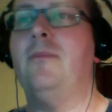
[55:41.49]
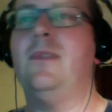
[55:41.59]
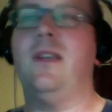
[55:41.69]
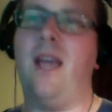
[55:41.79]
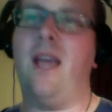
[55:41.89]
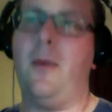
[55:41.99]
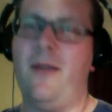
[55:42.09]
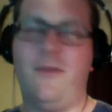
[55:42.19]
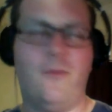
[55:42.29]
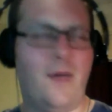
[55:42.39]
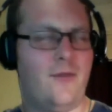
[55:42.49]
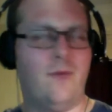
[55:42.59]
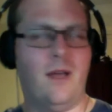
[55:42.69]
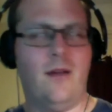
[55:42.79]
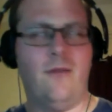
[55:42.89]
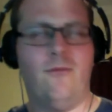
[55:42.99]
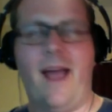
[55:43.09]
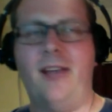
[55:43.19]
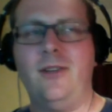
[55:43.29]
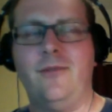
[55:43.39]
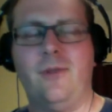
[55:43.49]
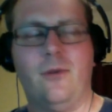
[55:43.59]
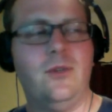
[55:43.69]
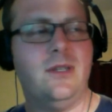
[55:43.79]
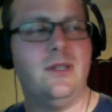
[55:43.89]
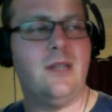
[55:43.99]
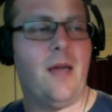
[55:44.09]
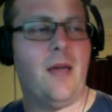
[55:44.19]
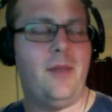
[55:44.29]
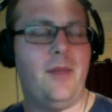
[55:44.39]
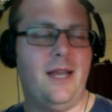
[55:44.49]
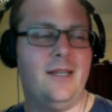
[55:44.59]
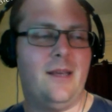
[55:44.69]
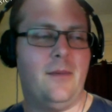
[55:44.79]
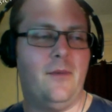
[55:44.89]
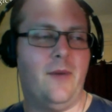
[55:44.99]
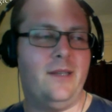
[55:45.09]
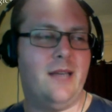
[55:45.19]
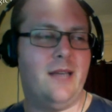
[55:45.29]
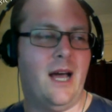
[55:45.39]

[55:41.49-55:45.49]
So yeah, we have a rash of launches coming up in the next couple of weeks.